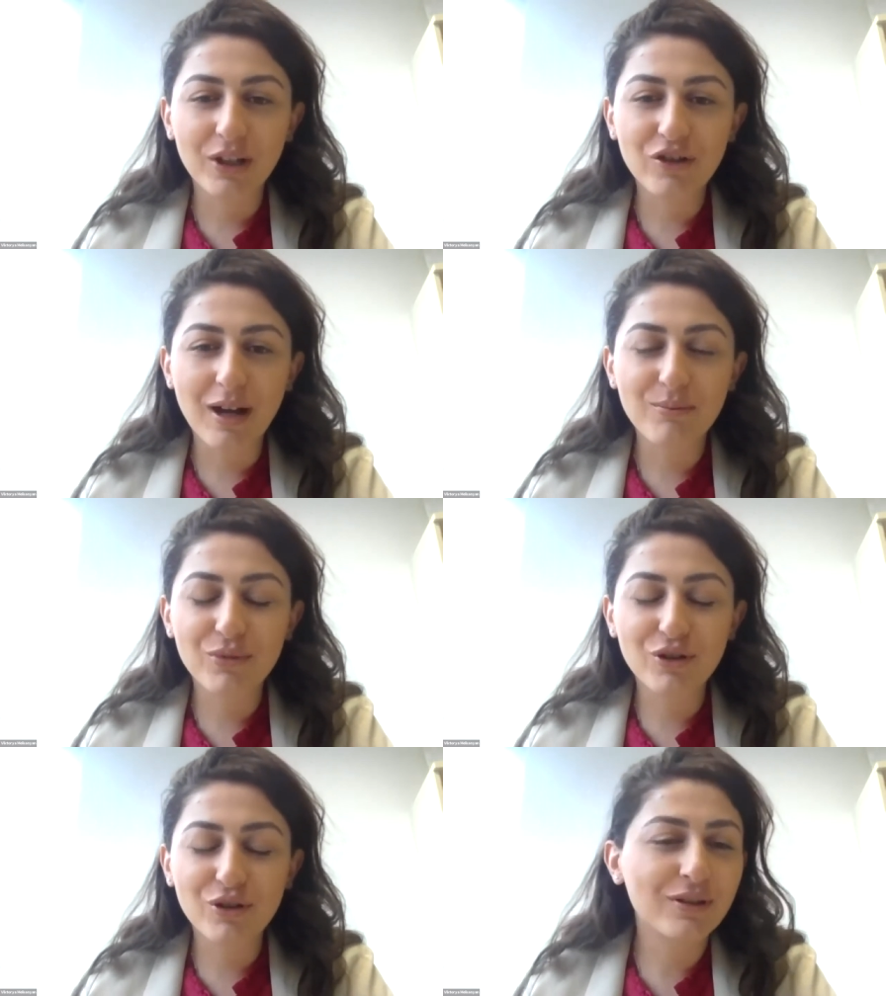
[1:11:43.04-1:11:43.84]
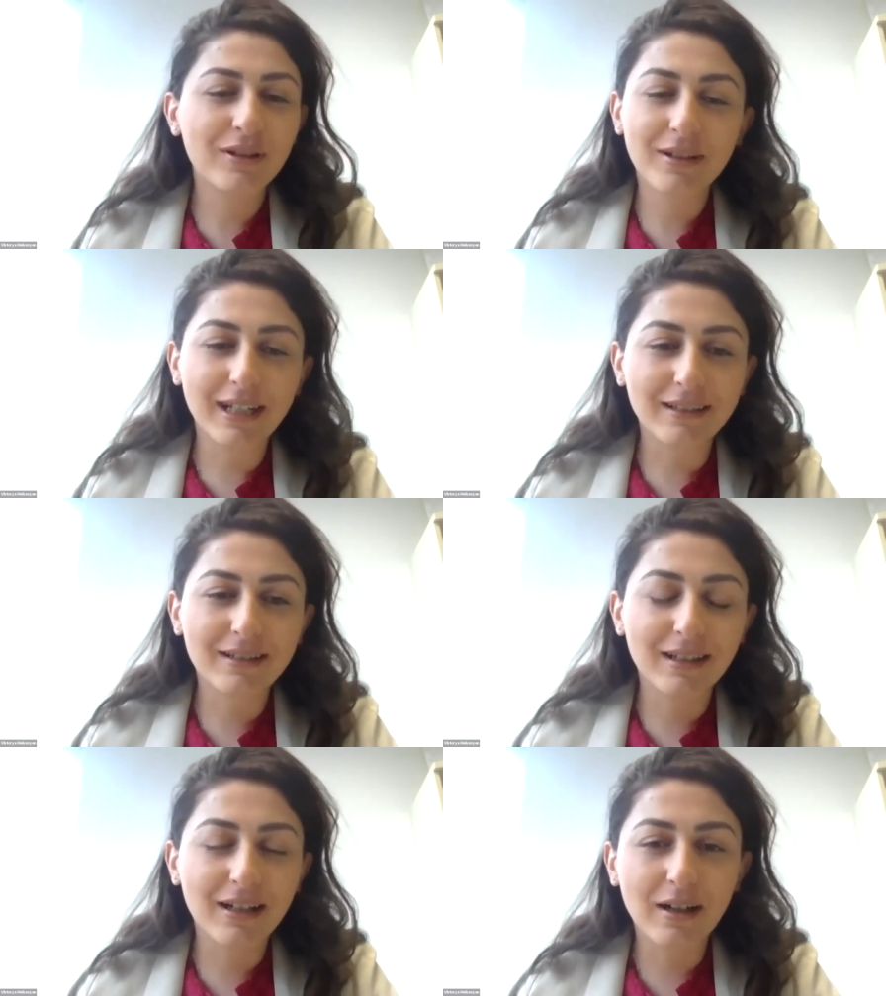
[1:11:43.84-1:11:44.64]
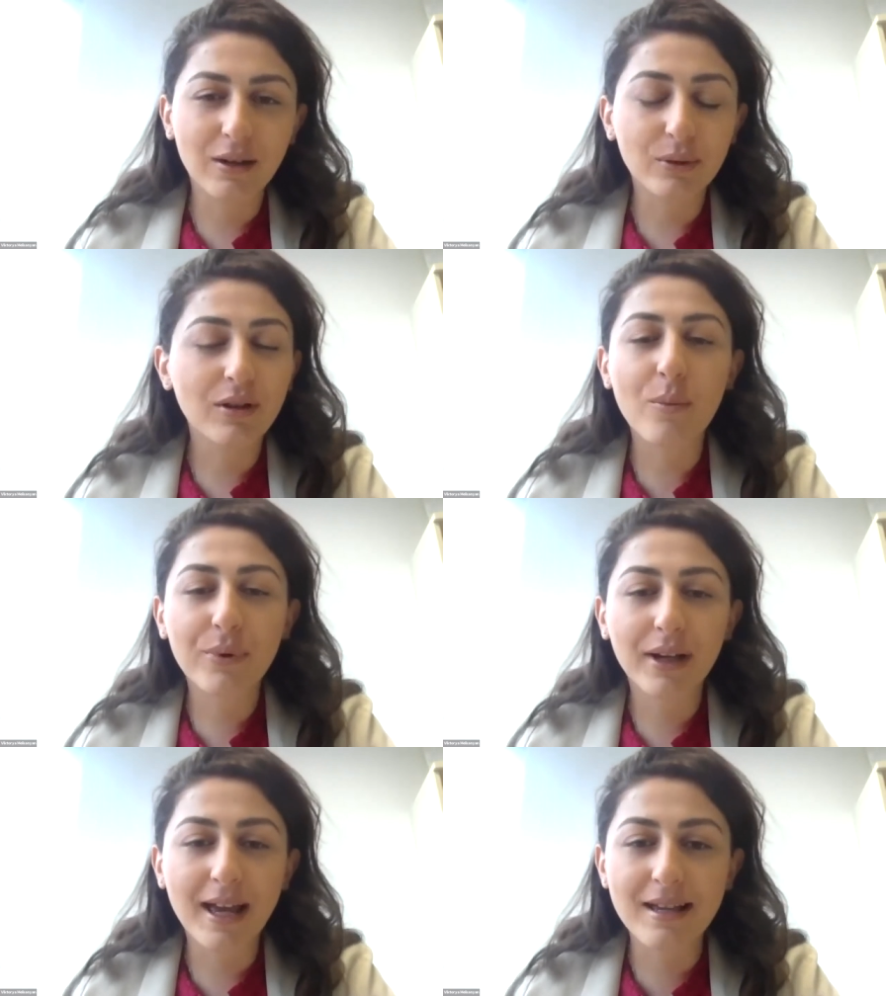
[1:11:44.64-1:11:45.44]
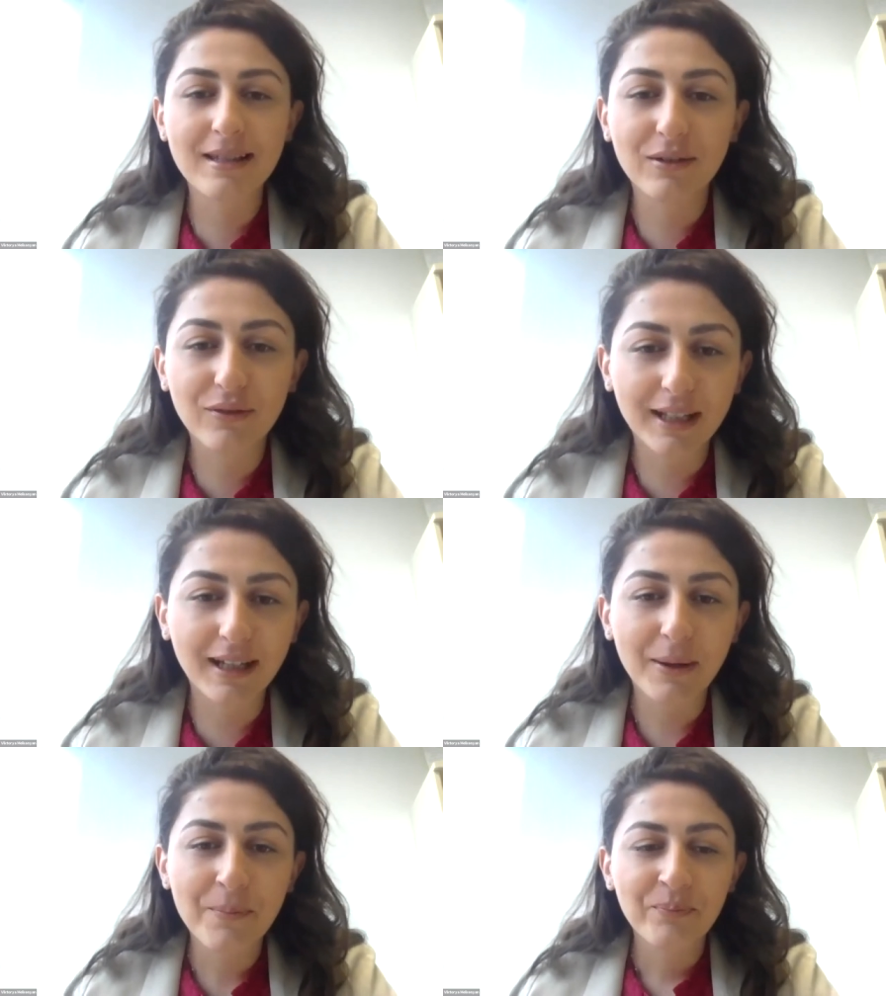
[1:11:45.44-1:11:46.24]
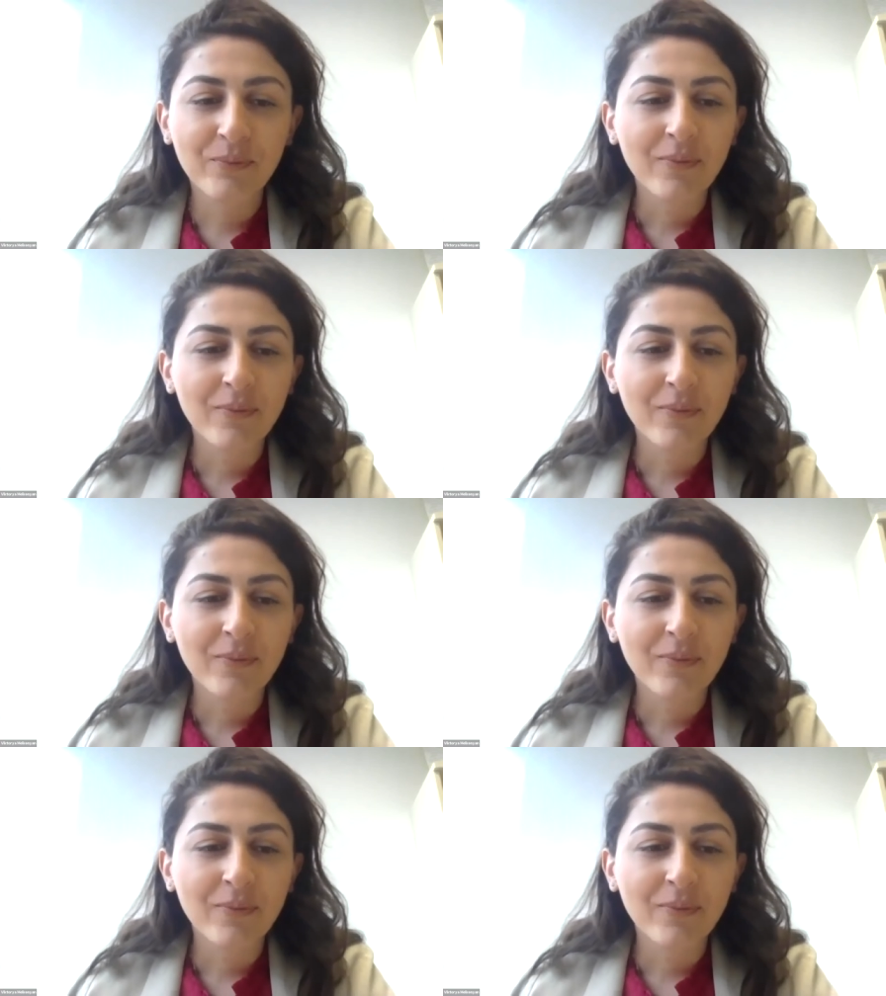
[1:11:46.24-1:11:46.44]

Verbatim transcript: Uh, which I'm sure that uh, will comprehensively